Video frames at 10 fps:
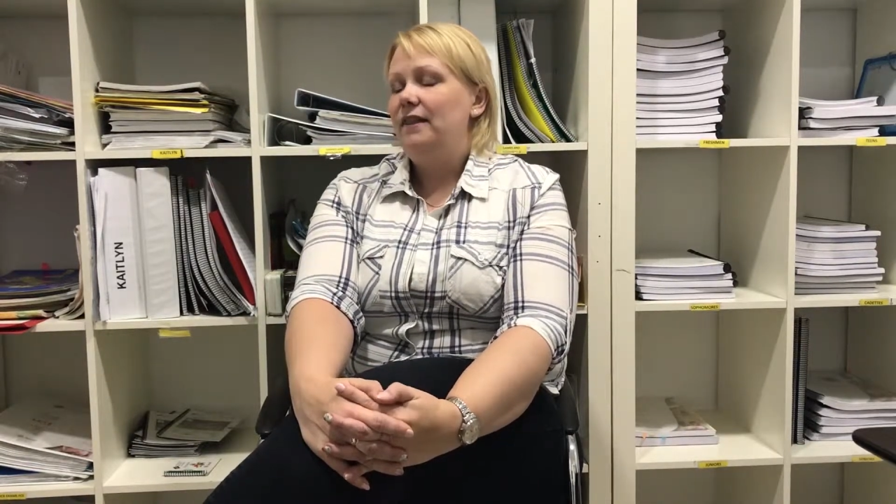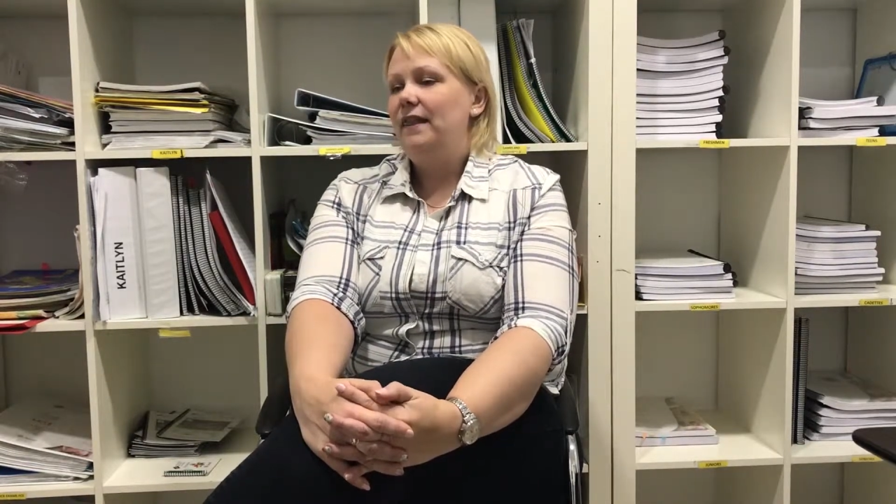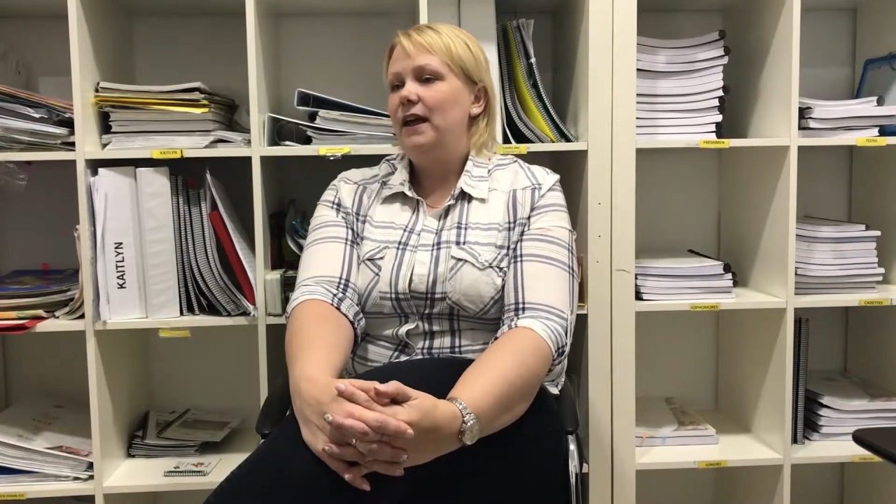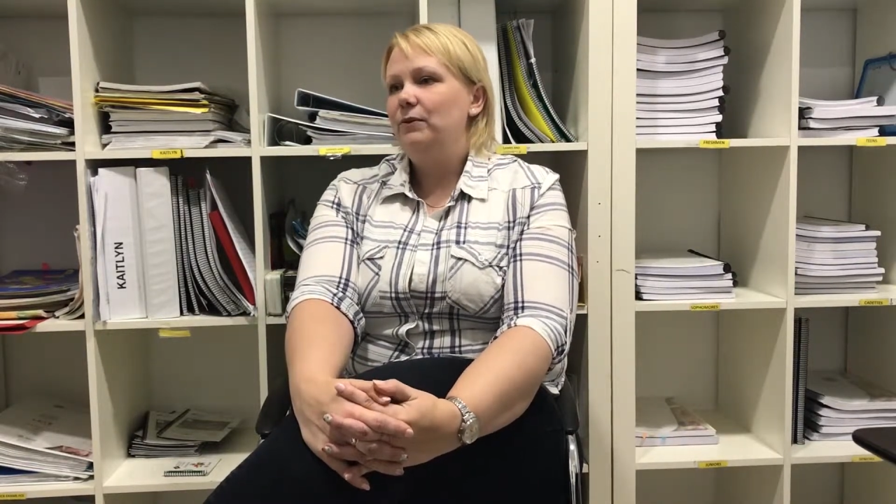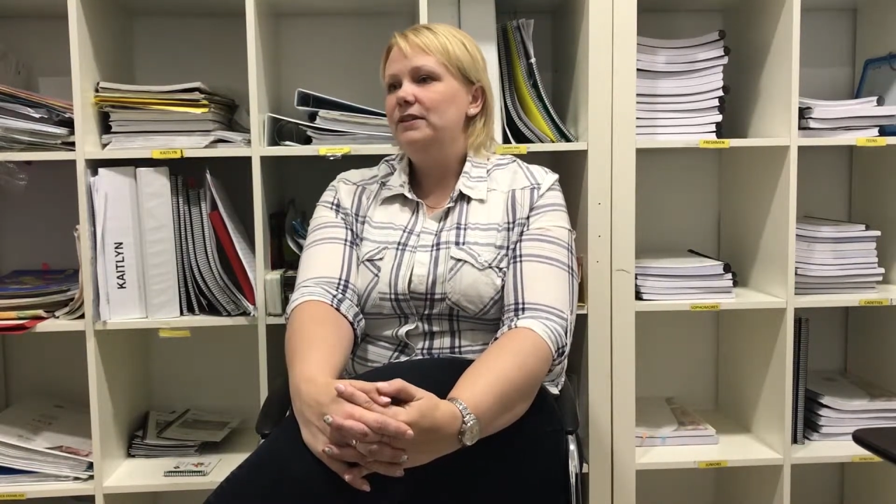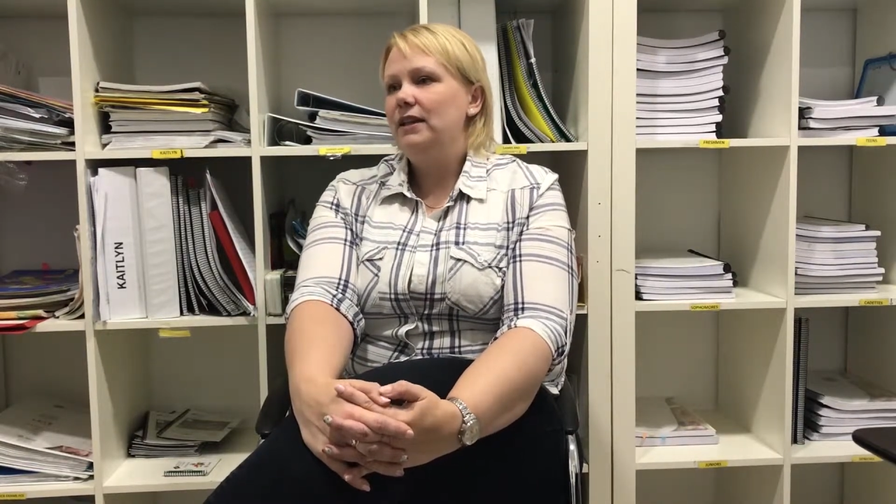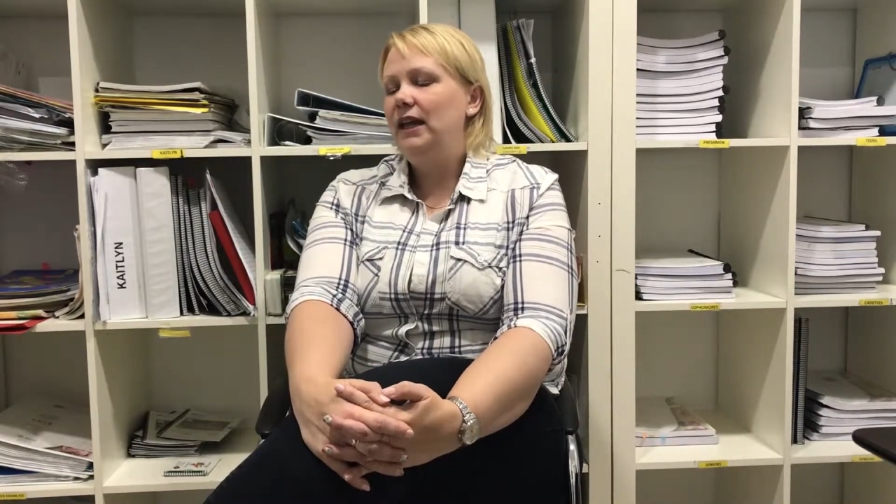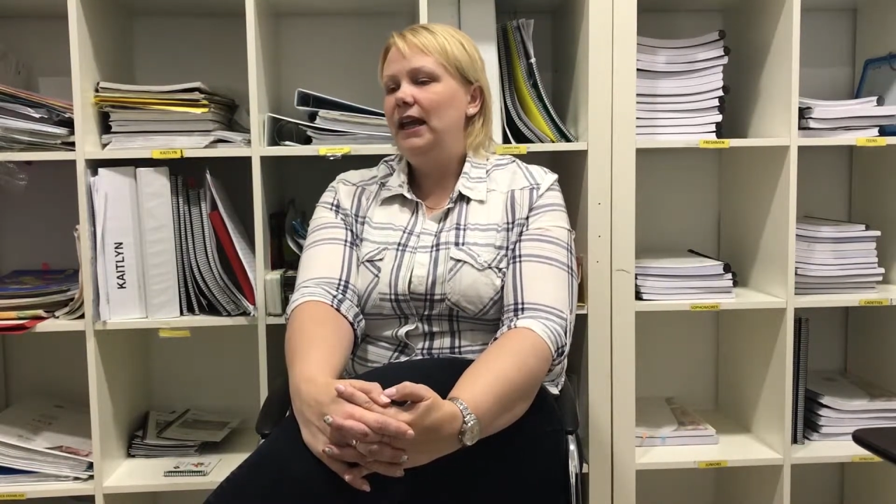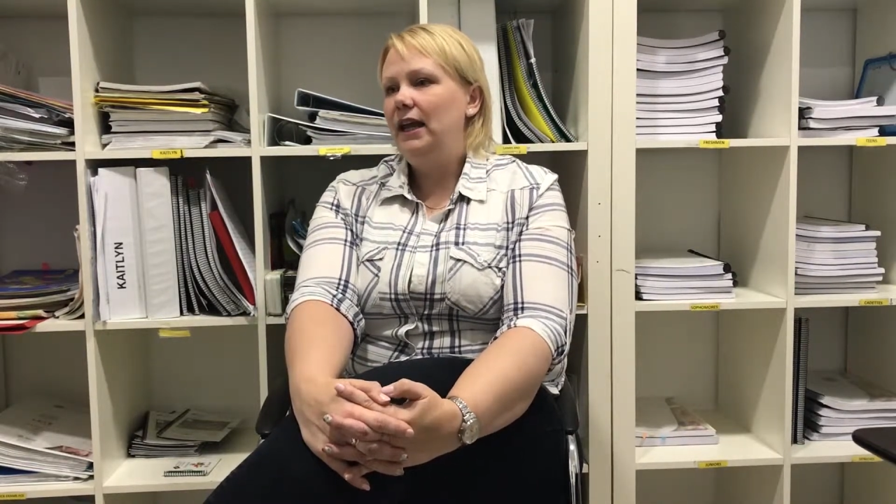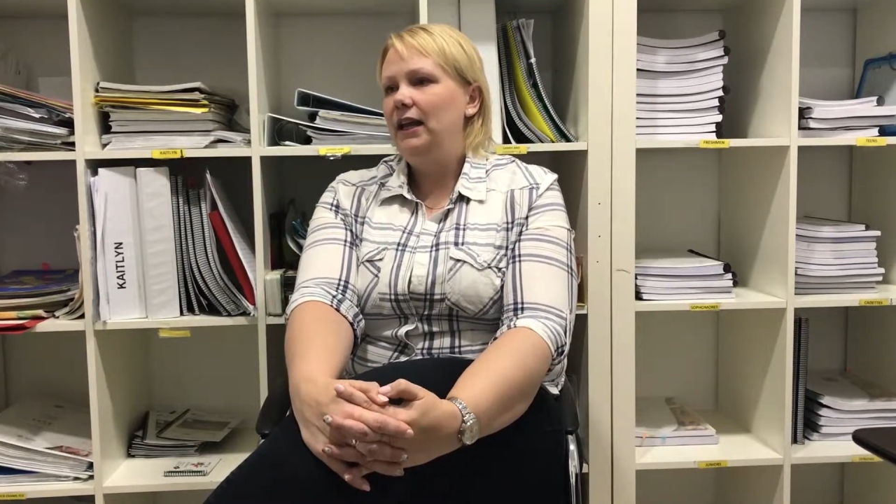that was the
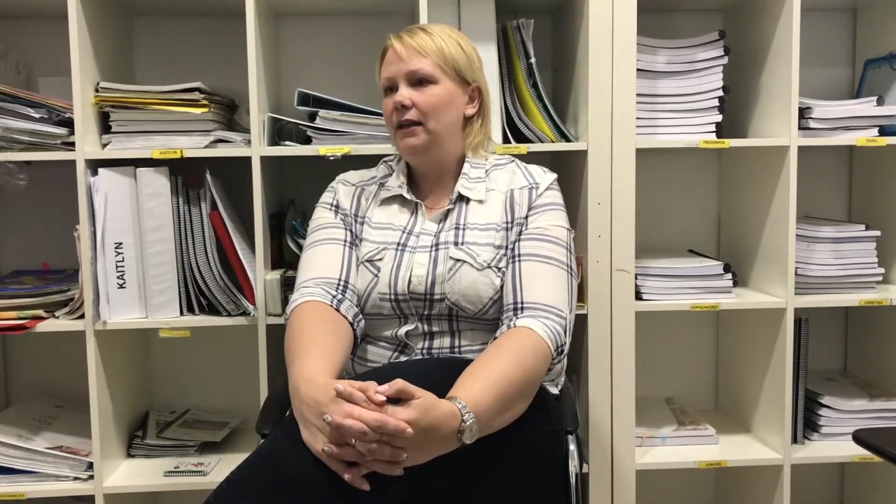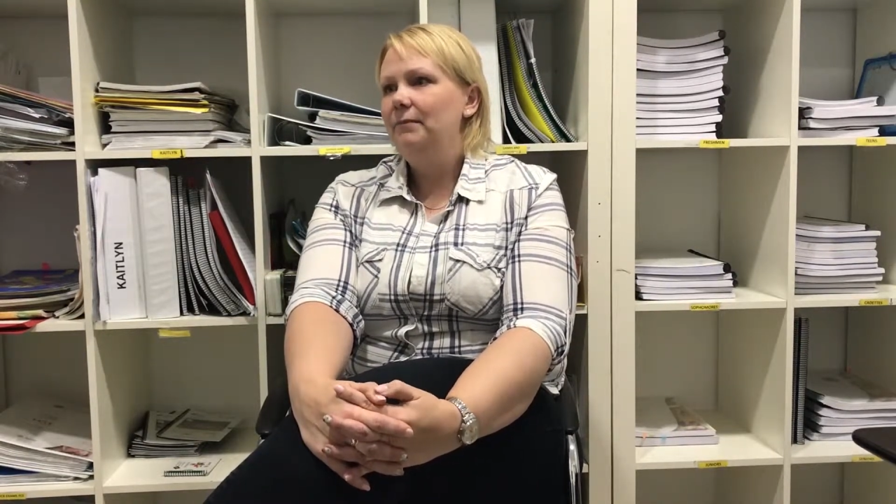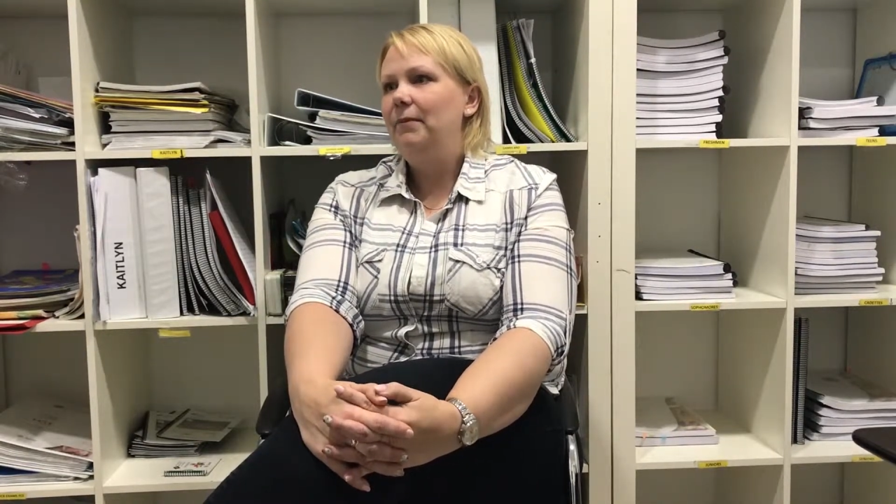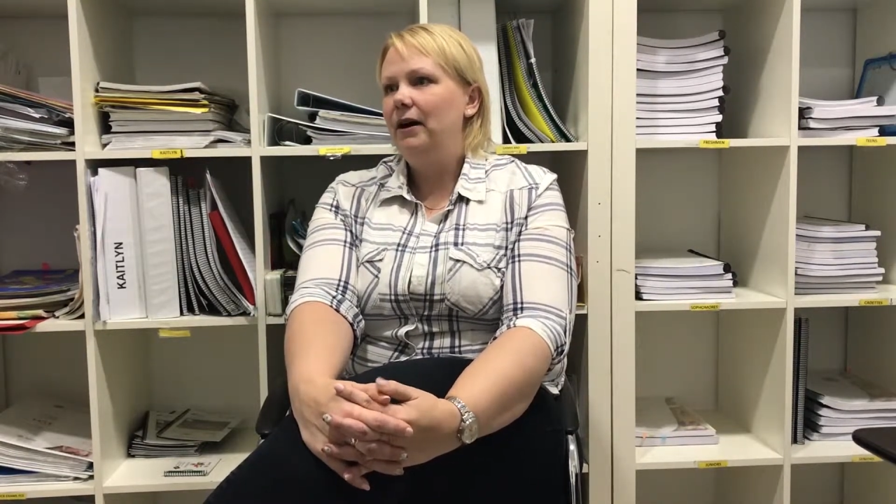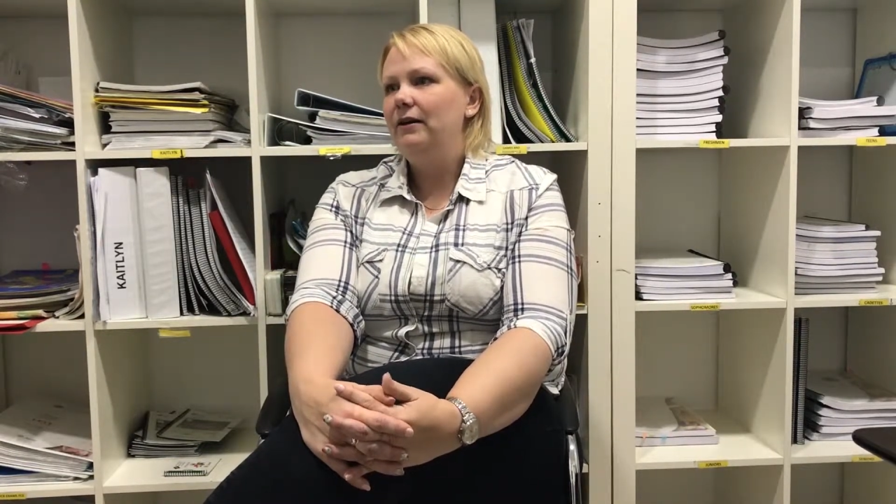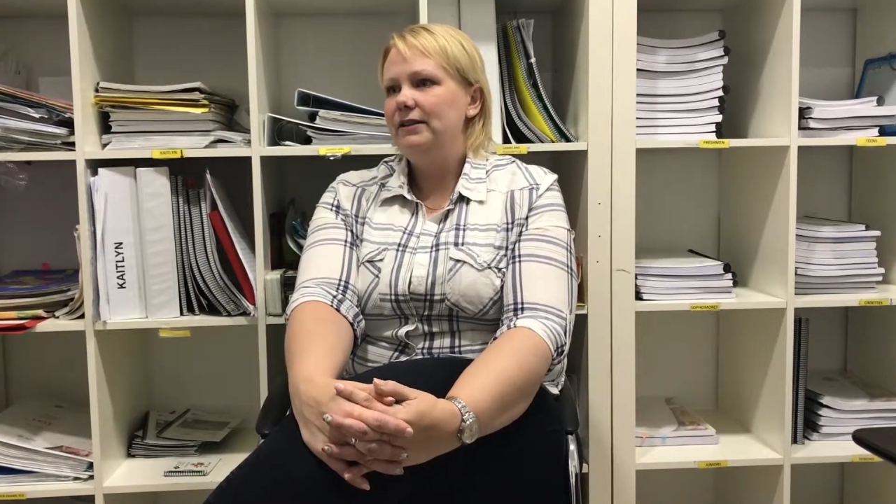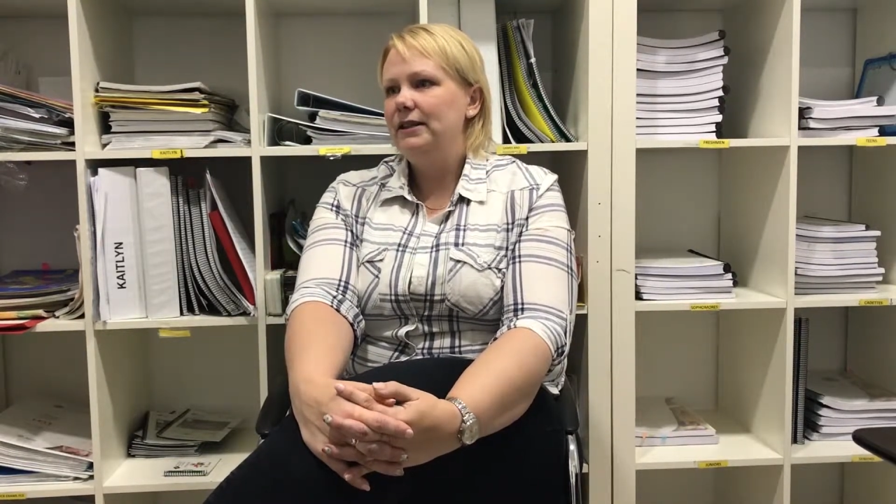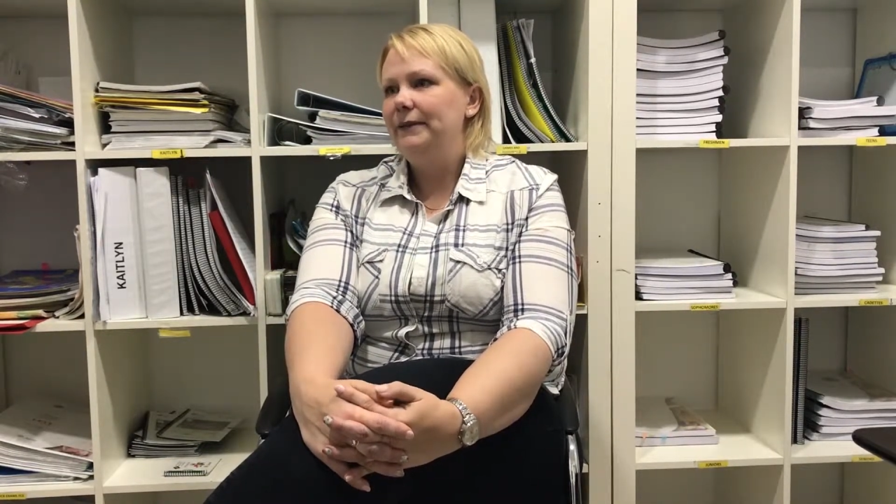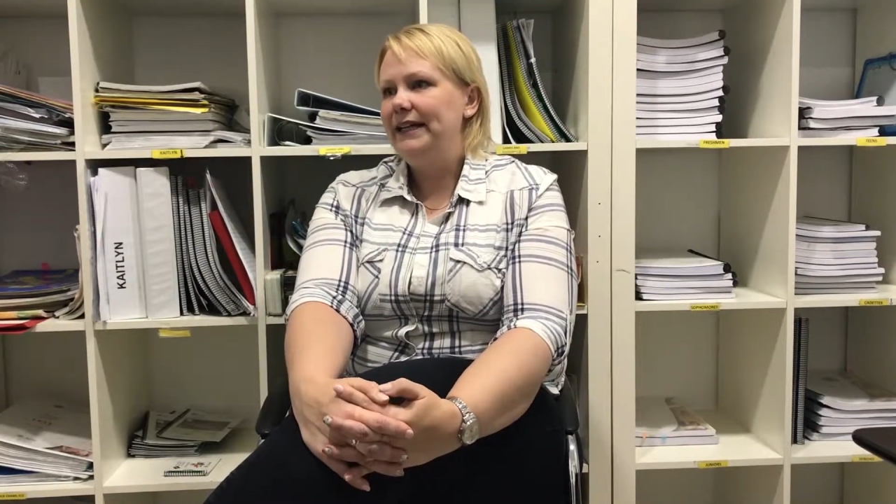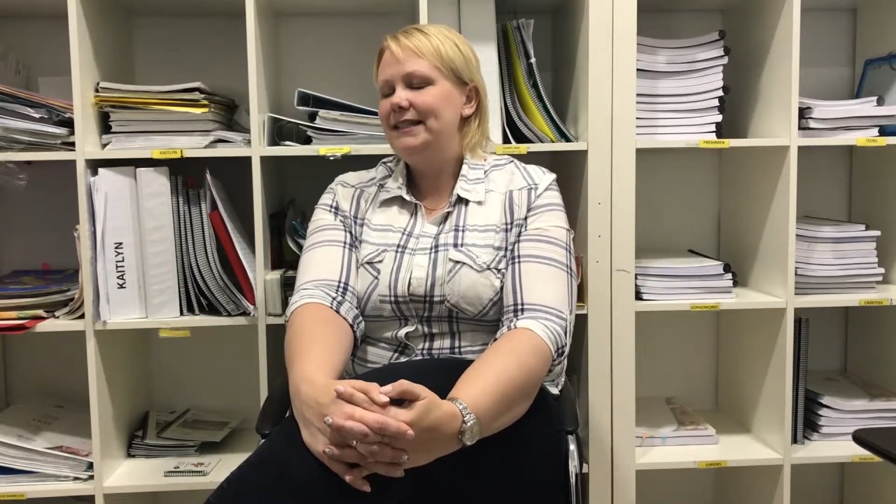key part
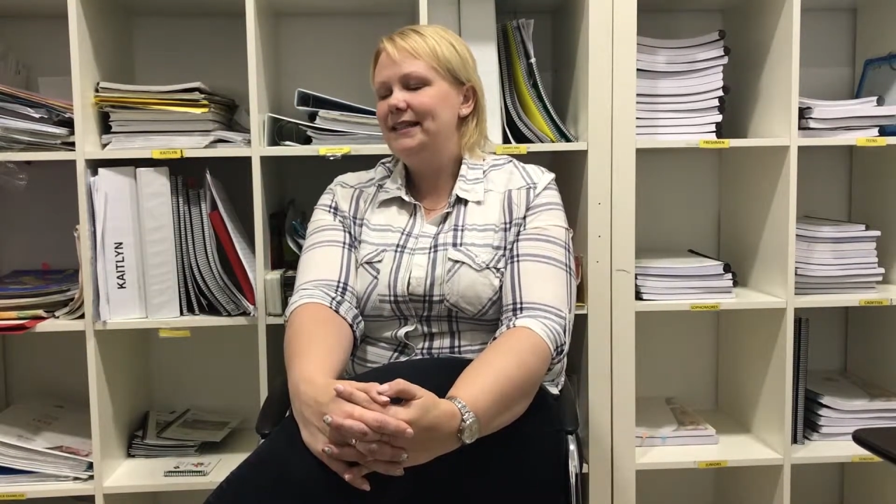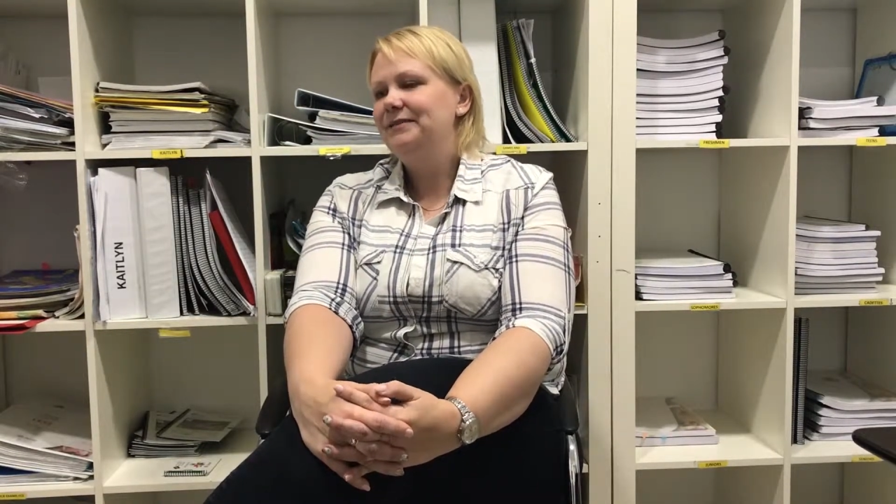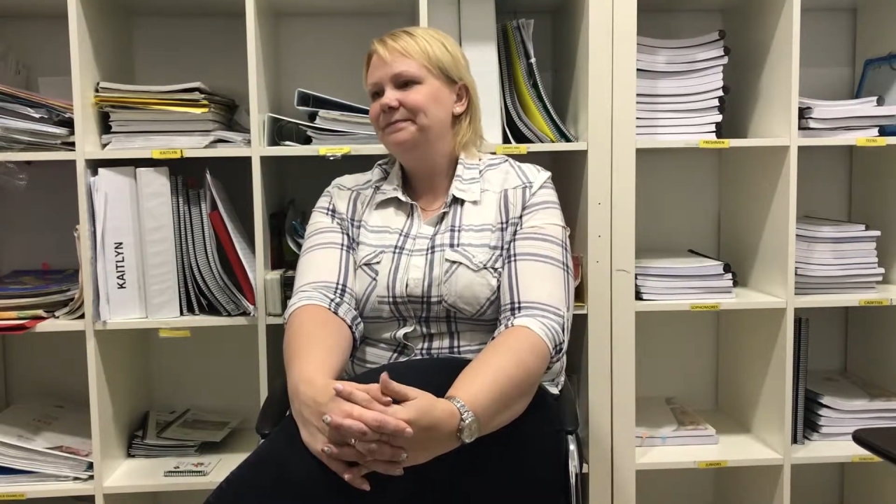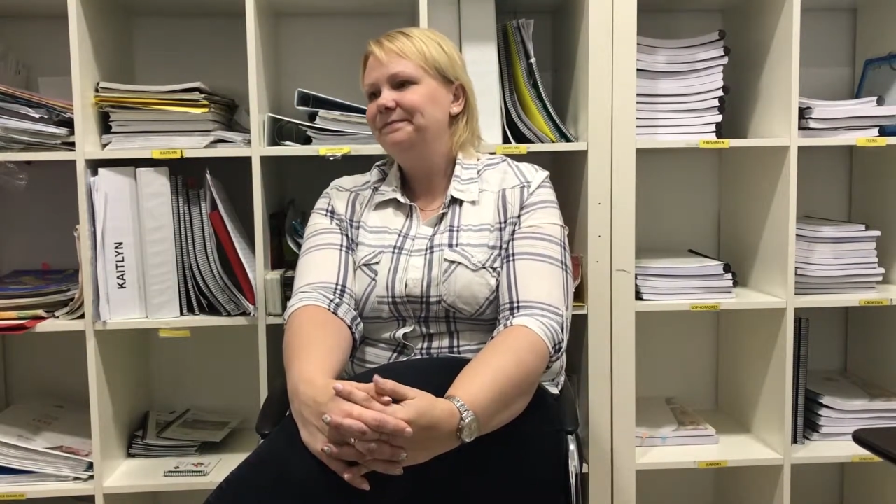to it.